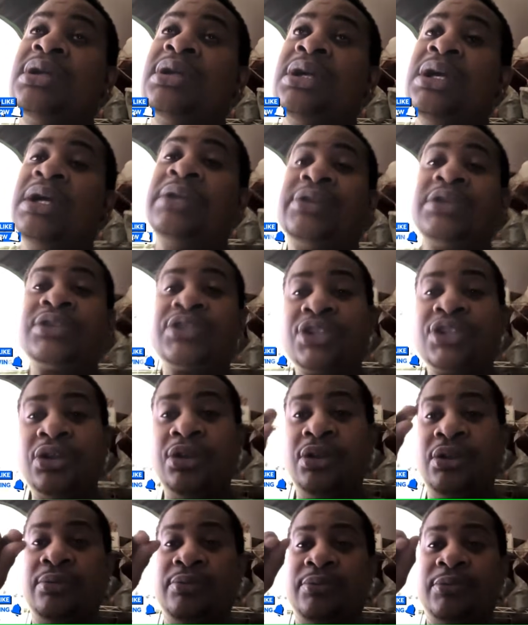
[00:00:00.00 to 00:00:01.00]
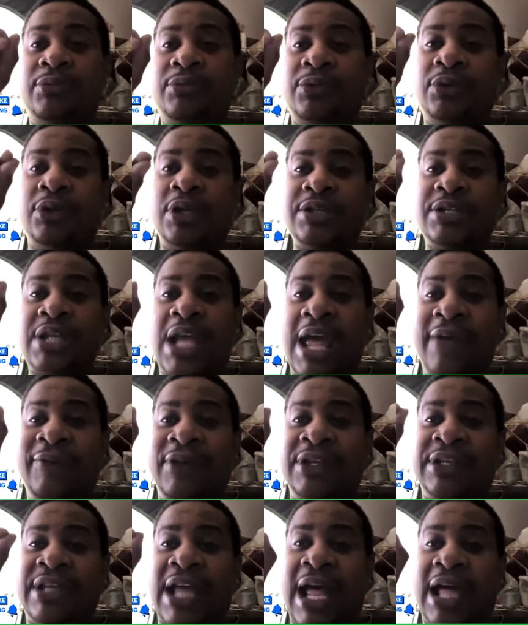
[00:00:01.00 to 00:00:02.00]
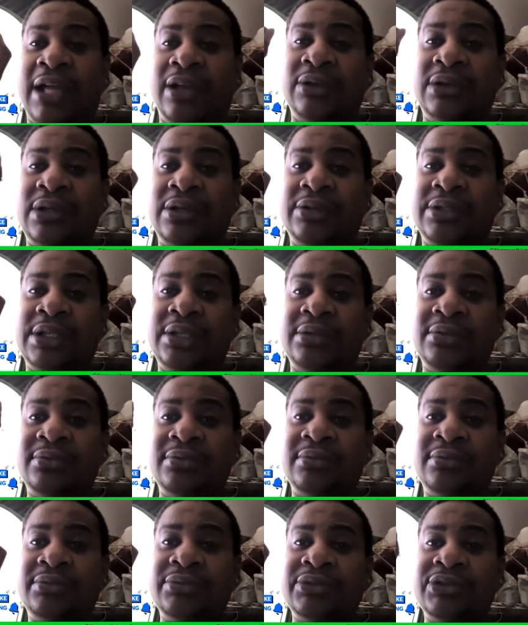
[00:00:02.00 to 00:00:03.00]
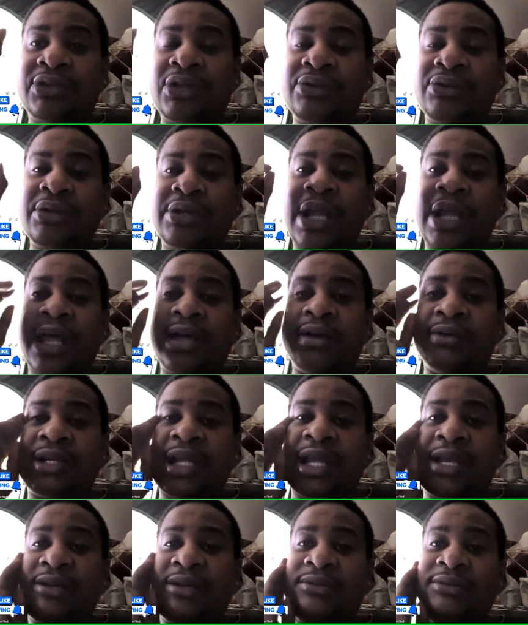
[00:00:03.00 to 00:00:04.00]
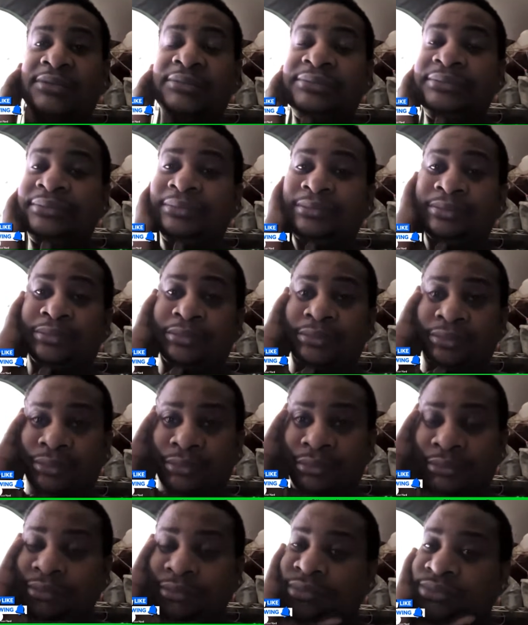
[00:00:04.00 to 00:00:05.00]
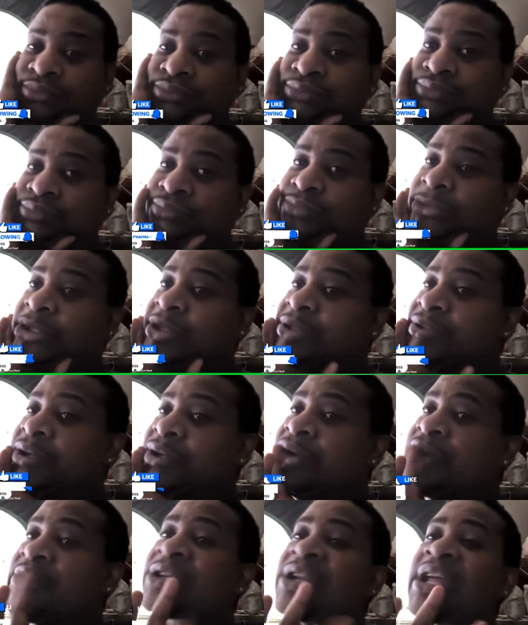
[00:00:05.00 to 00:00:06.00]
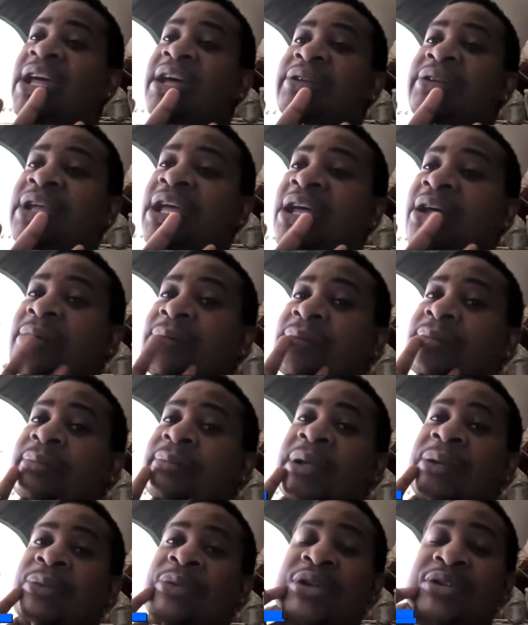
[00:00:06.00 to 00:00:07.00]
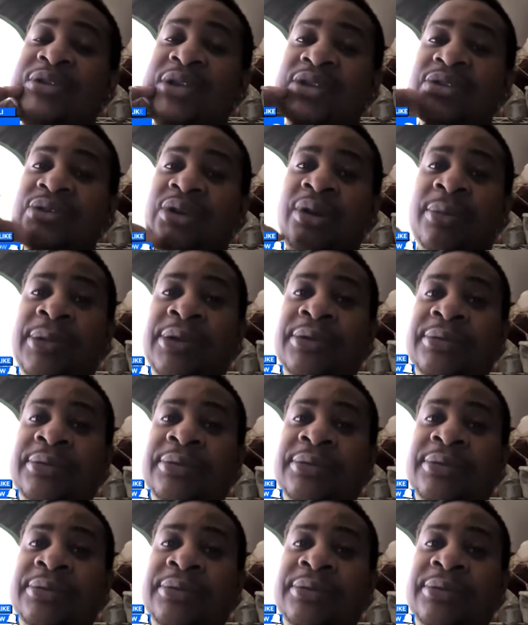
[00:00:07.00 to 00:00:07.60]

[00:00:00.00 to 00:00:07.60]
does it have a dial on it? Turn the dial down. Yeah, turn the dial down, my Renaissance grandma.